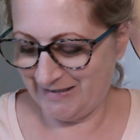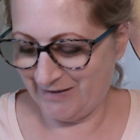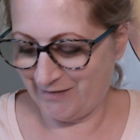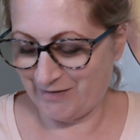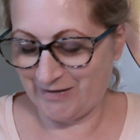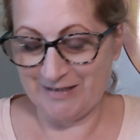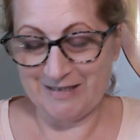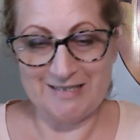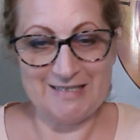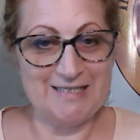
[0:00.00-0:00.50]

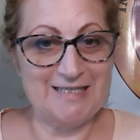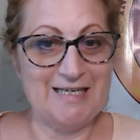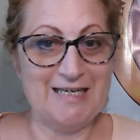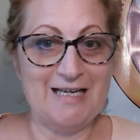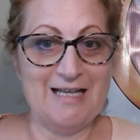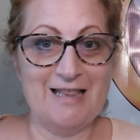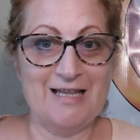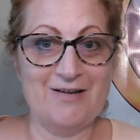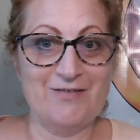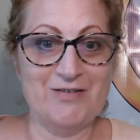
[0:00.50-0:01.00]
synchronicity.
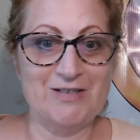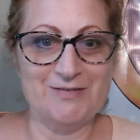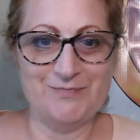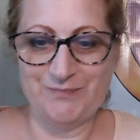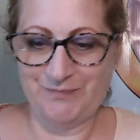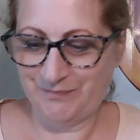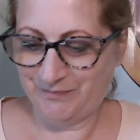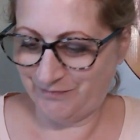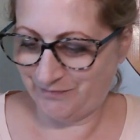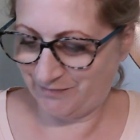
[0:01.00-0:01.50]
I love it.
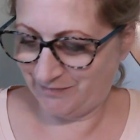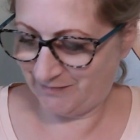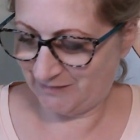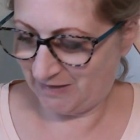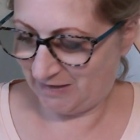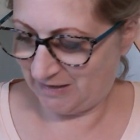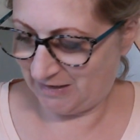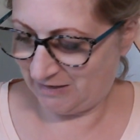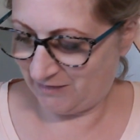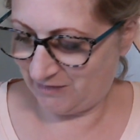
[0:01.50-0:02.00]

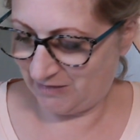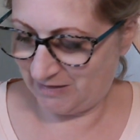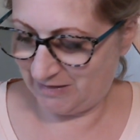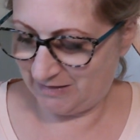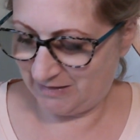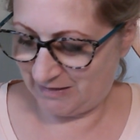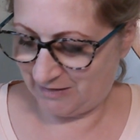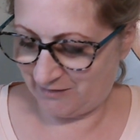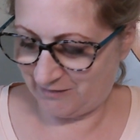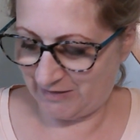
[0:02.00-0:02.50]
I love
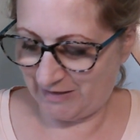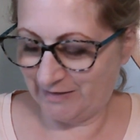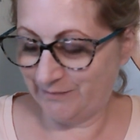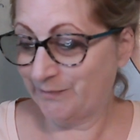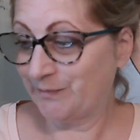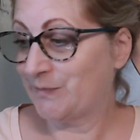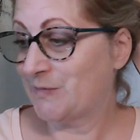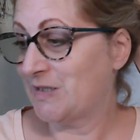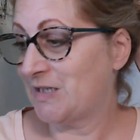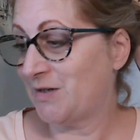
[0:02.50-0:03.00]
it. All right.
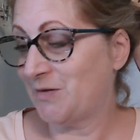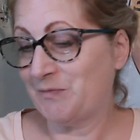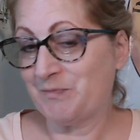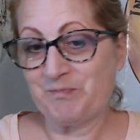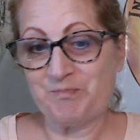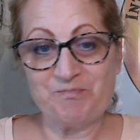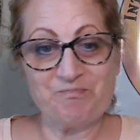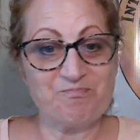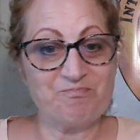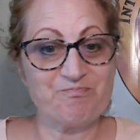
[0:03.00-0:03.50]

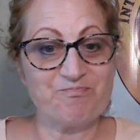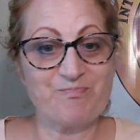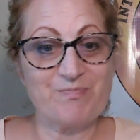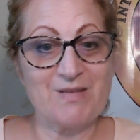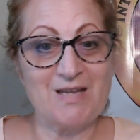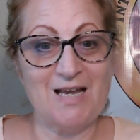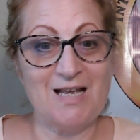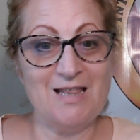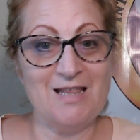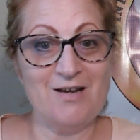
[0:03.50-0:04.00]

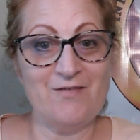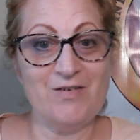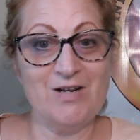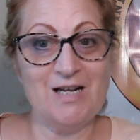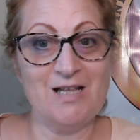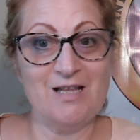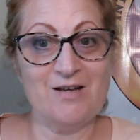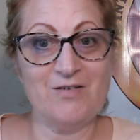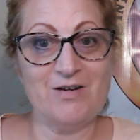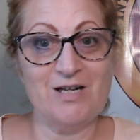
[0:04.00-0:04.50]
So, I love it,
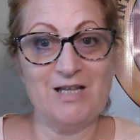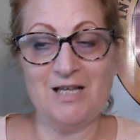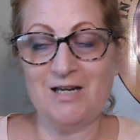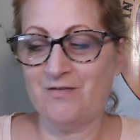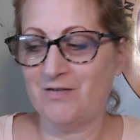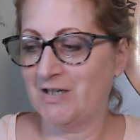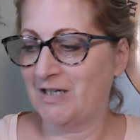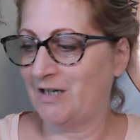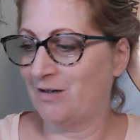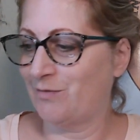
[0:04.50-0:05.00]
I love it, I
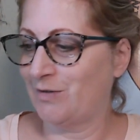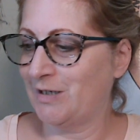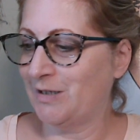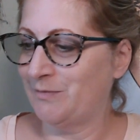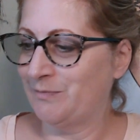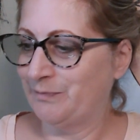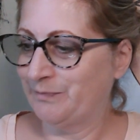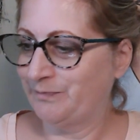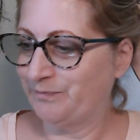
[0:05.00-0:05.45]
love it. Here we go.